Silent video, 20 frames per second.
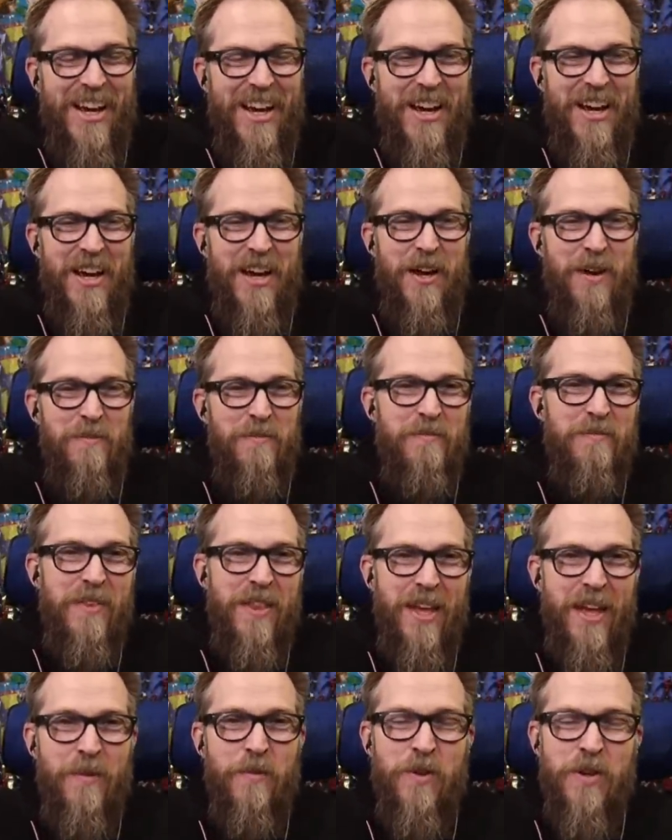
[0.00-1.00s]
Um,
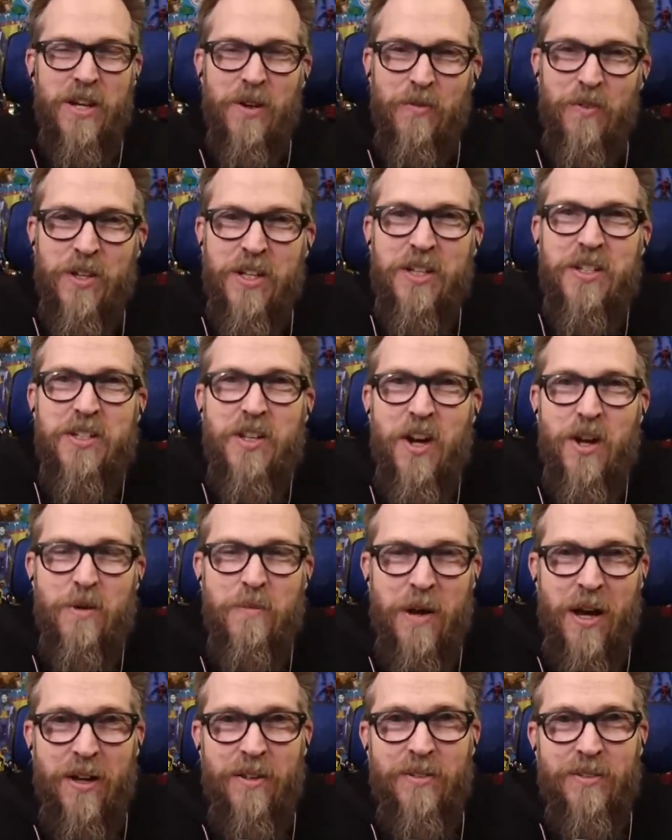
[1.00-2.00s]
and we're definitely gonna talk
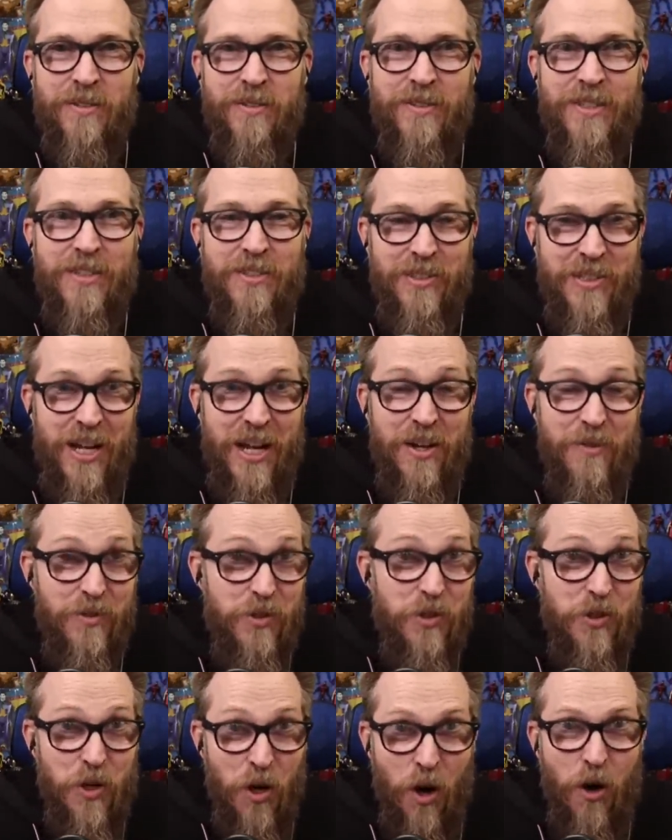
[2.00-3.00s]
about the state of
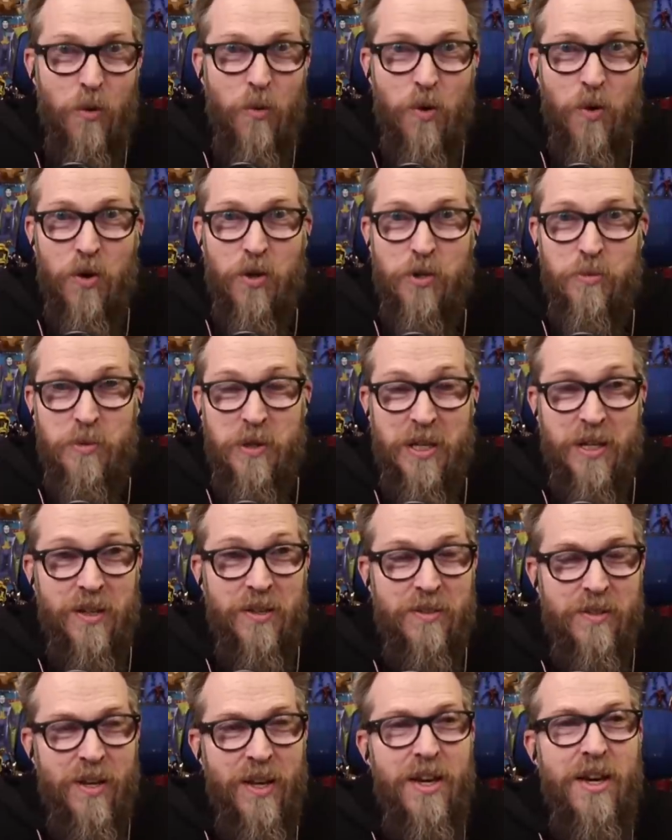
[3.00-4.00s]
Star Wars
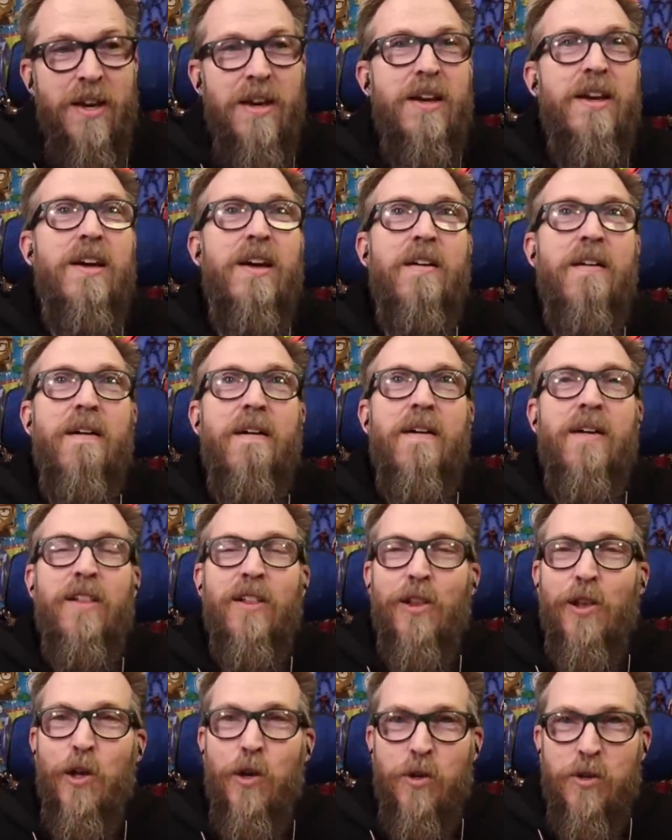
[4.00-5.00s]
because
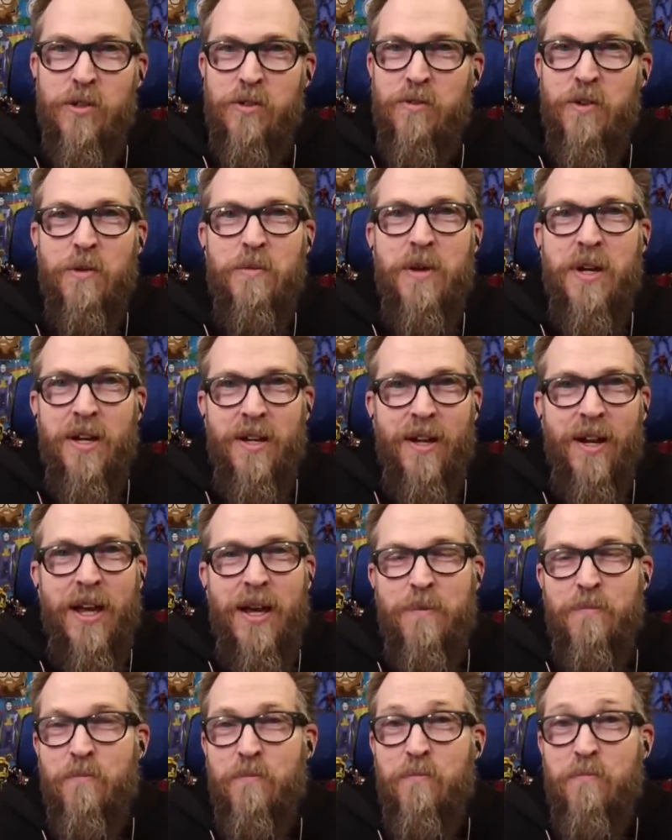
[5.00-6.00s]
Lucasfilm hit
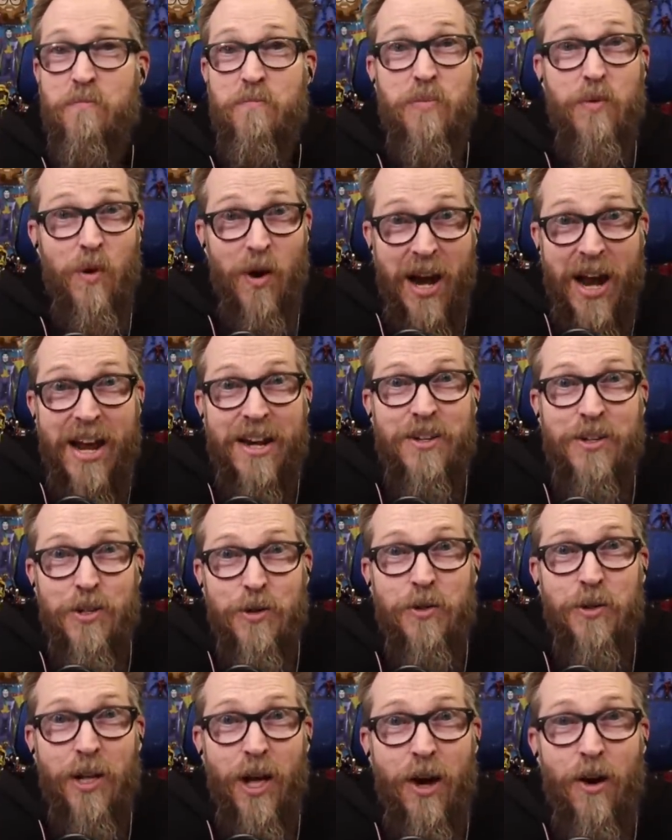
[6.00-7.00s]
a brand
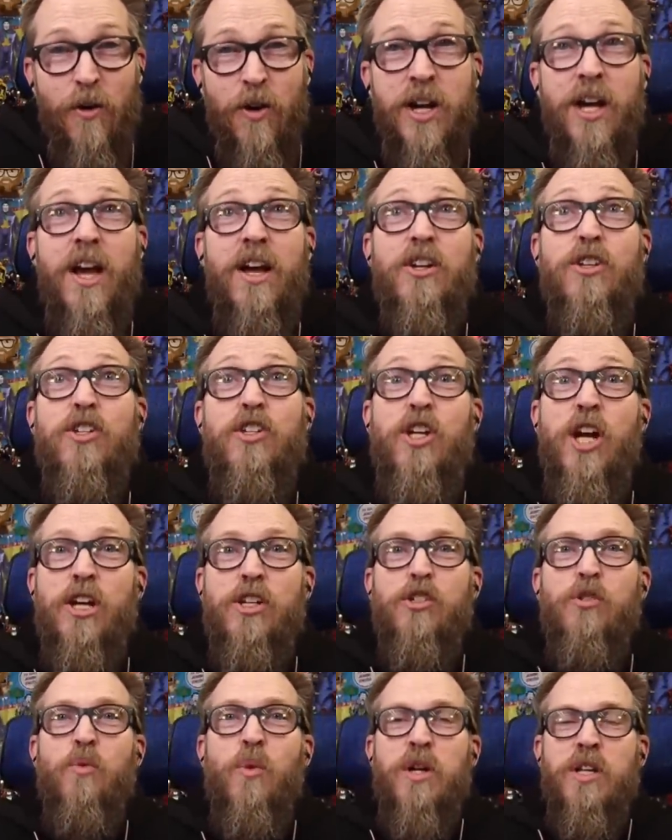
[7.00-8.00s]
new low
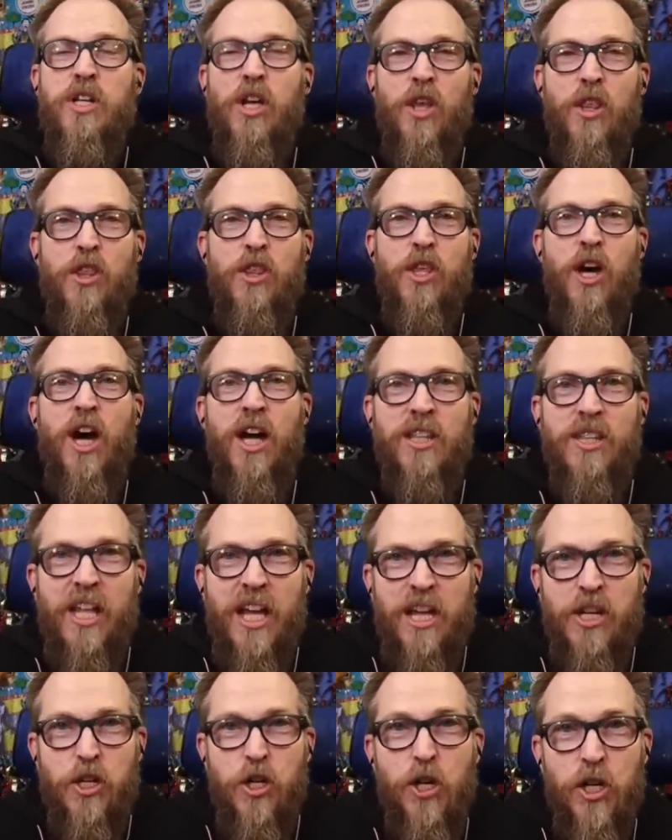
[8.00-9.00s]
just when you thought
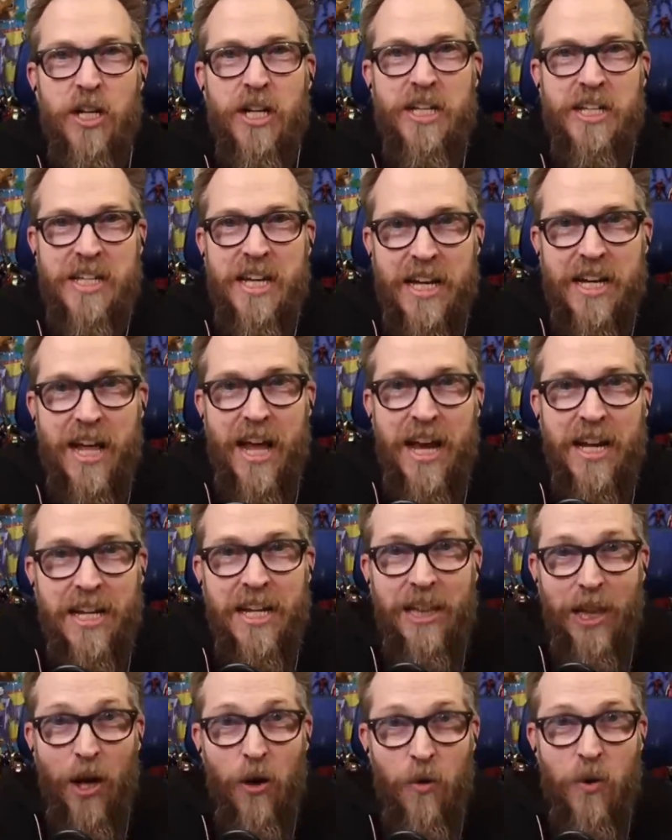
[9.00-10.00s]
they couldn't get any
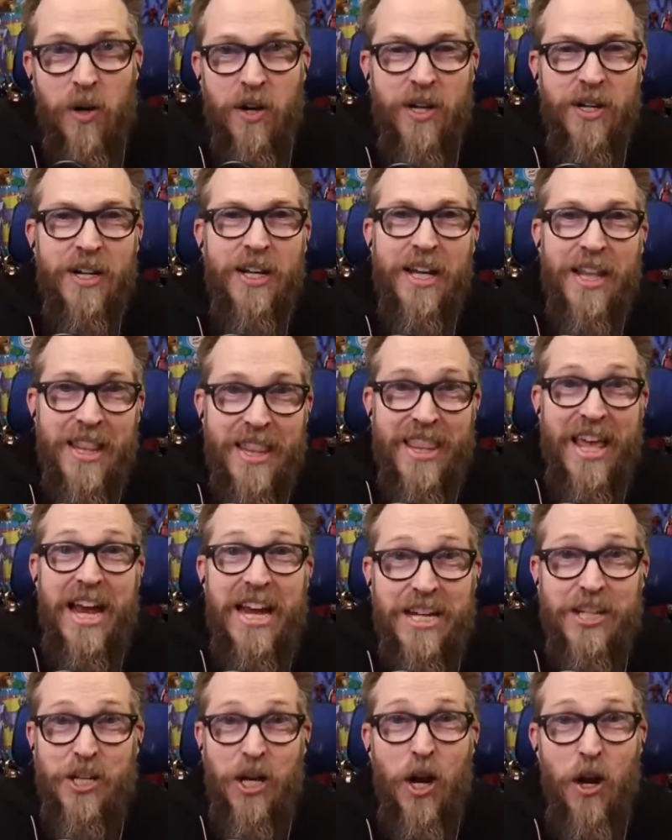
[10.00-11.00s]
lower.
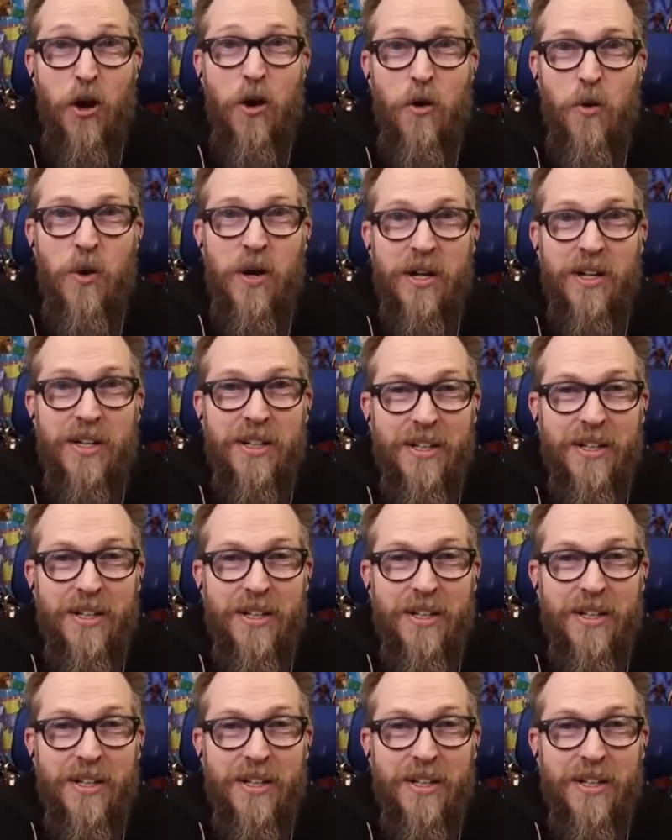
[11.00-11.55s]
They do.